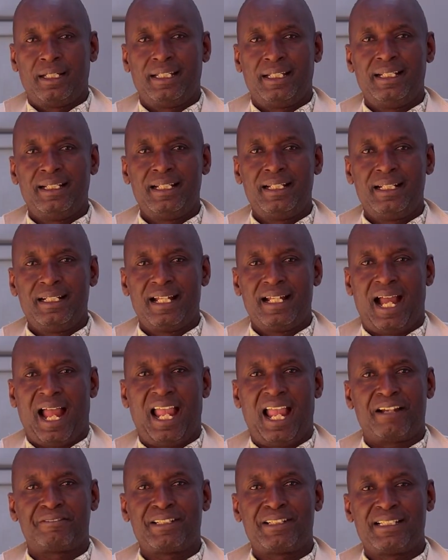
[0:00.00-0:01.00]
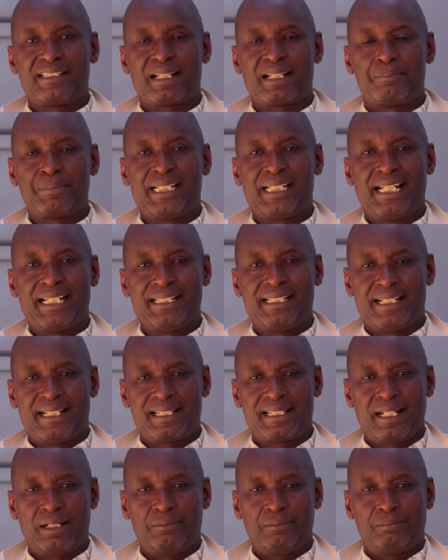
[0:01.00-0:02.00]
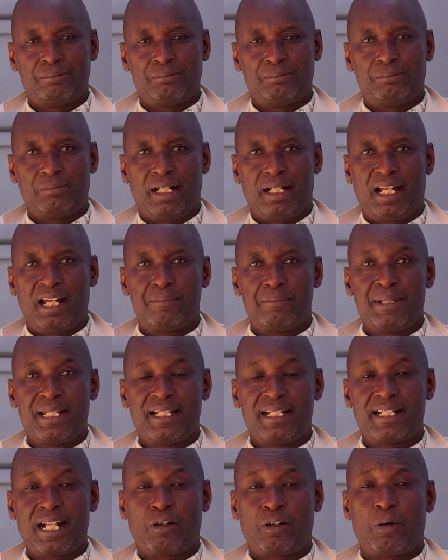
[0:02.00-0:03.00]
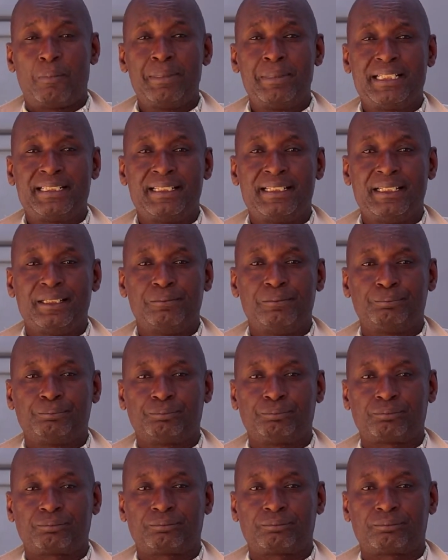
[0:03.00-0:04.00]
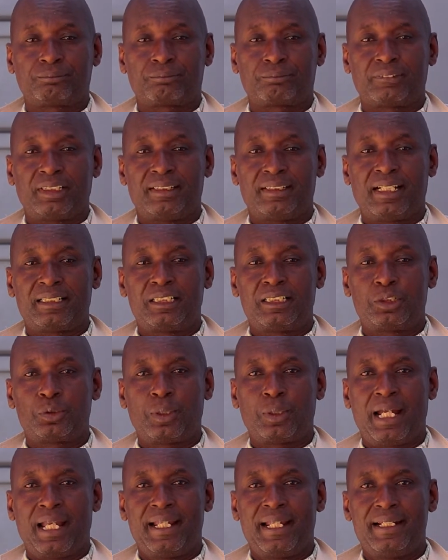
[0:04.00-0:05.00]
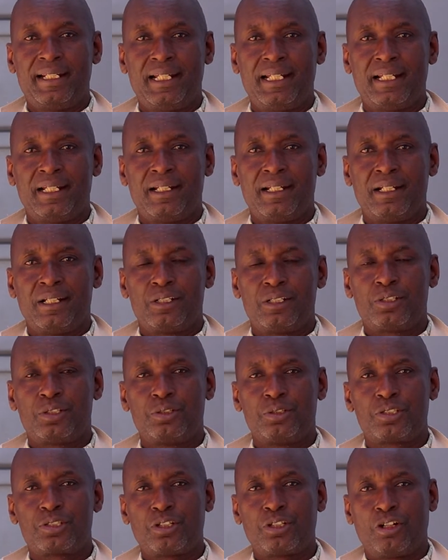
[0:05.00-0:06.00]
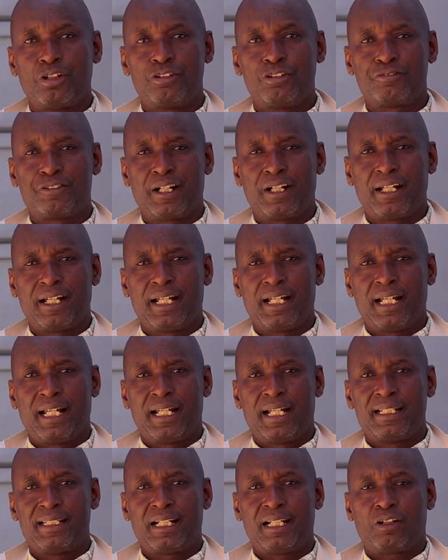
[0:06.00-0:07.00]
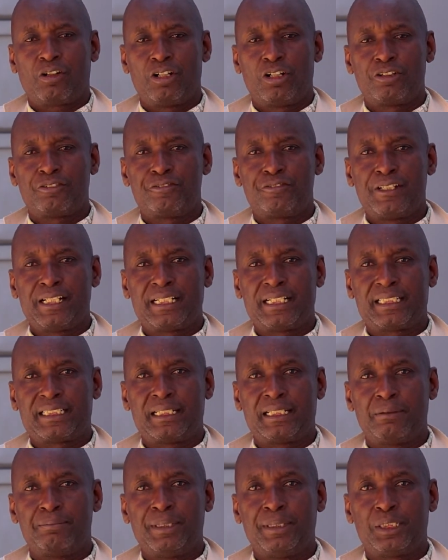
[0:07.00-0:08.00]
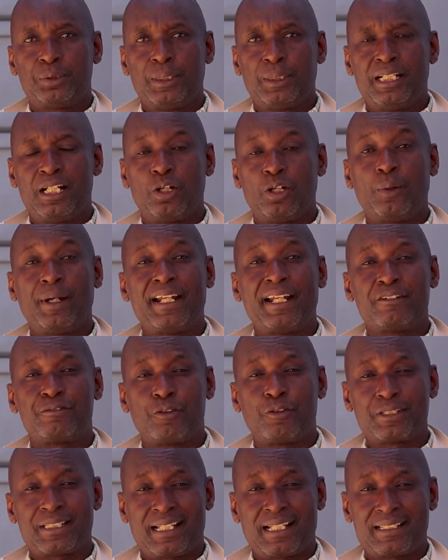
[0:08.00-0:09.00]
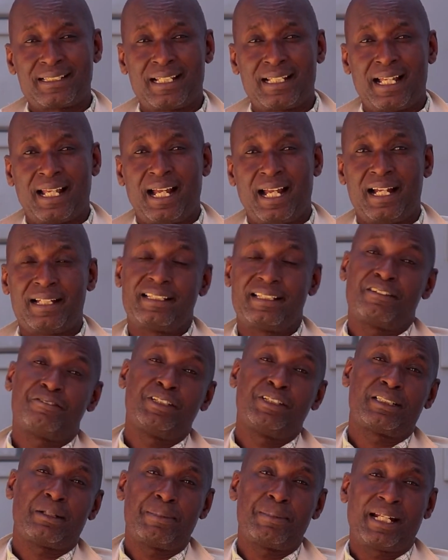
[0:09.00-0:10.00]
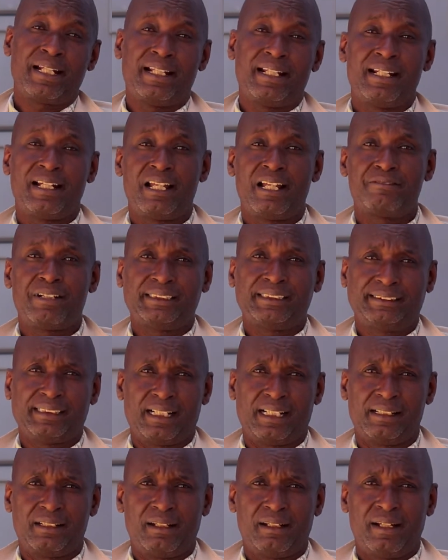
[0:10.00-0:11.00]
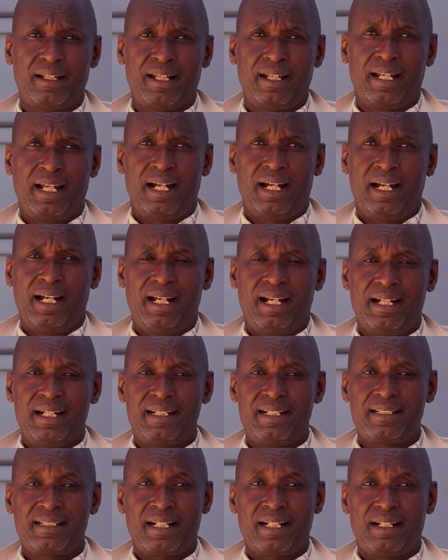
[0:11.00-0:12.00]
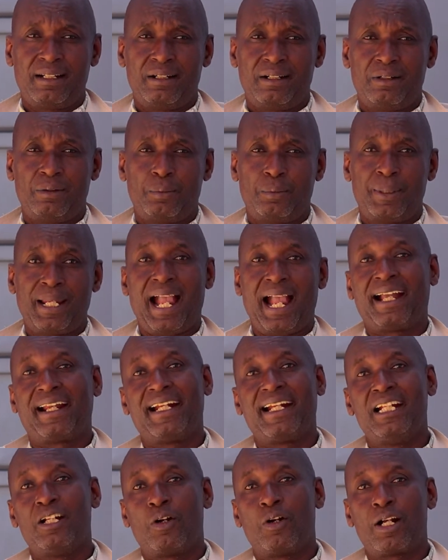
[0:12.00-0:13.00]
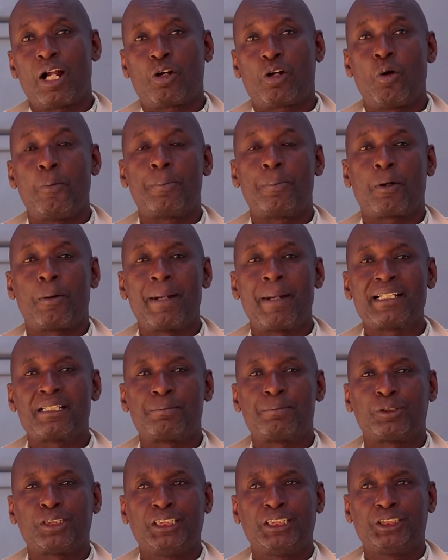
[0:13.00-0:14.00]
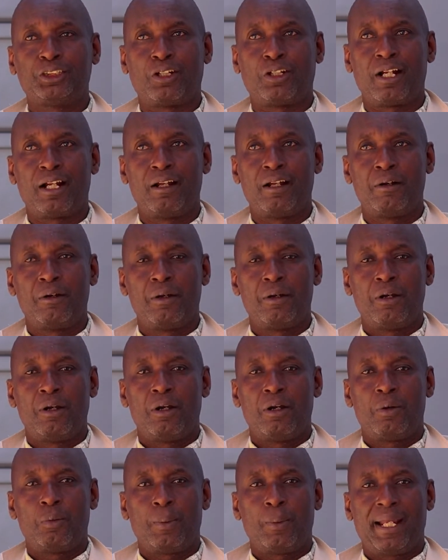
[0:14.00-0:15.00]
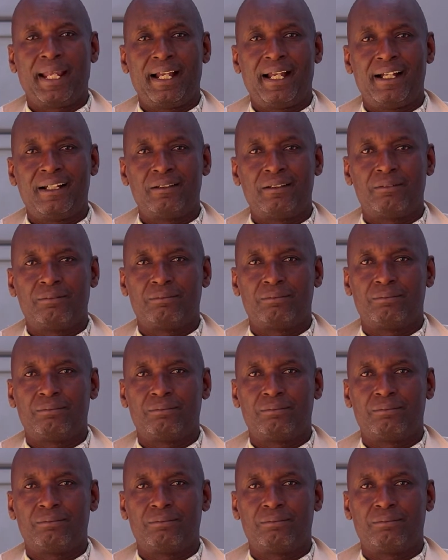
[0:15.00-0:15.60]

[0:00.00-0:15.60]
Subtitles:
Indeed, I have seen some changes. I have been in a committee that tried to solve the conflict between law enforcers and the fishermen in Naivasha. And we agreed on a compromise position where